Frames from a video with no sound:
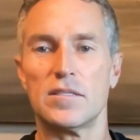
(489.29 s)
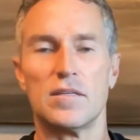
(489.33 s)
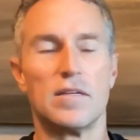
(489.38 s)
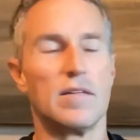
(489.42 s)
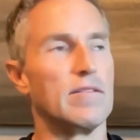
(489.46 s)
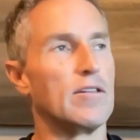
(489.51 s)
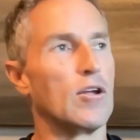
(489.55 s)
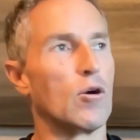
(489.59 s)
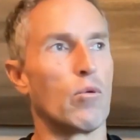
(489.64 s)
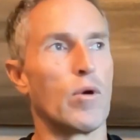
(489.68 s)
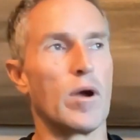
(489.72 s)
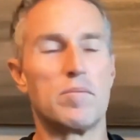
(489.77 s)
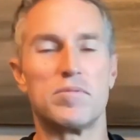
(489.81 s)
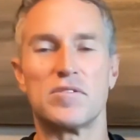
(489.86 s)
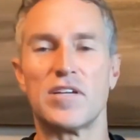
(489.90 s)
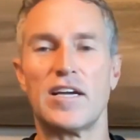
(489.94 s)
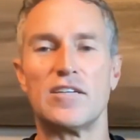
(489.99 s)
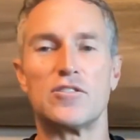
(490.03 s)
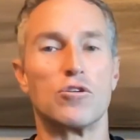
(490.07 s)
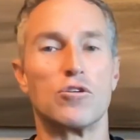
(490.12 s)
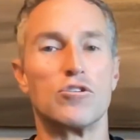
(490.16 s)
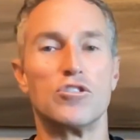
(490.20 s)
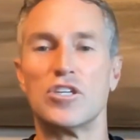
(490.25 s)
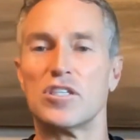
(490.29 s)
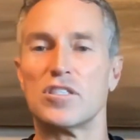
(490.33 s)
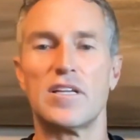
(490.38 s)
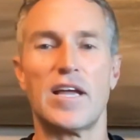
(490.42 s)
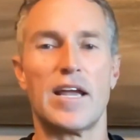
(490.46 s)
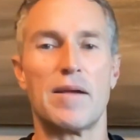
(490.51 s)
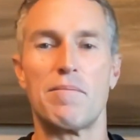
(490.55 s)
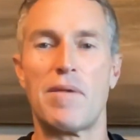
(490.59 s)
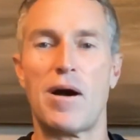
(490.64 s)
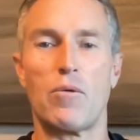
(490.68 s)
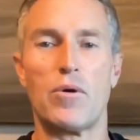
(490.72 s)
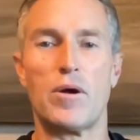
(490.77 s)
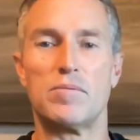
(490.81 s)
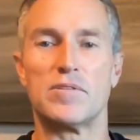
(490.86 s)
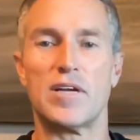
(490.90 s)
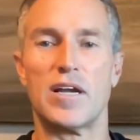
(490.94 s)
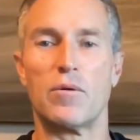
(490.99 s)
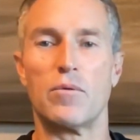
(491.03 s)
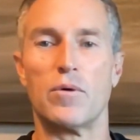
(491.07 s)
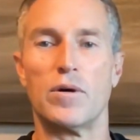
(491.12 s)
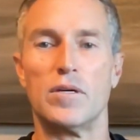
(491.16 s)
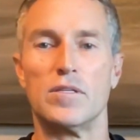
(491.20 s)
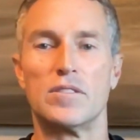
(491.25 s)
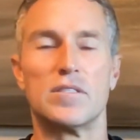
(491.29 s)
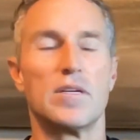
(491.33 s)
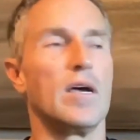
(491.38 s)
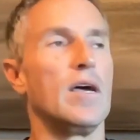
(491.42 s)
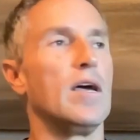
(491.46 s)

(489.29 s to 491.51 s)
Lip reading: their websites, are just like my website was.